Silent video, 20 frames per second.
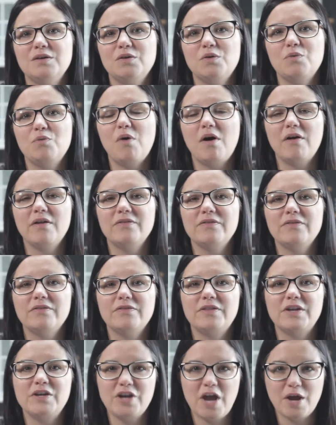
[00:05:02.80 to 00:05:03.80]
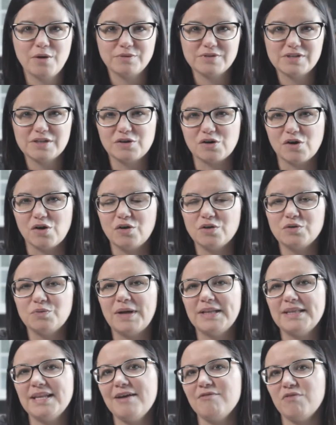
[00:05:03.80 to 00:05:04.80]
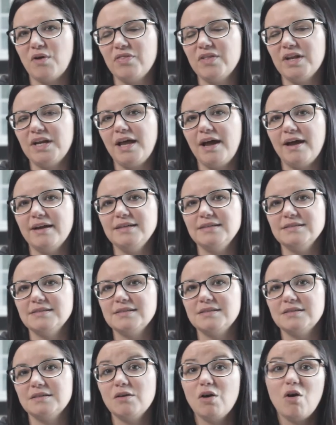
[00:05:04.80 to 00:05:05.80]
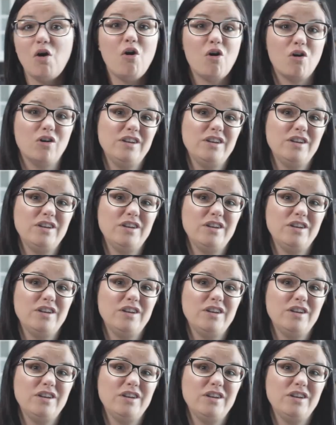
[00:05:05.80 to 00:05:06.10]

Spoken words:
what the notes are called when they're on the lines. Or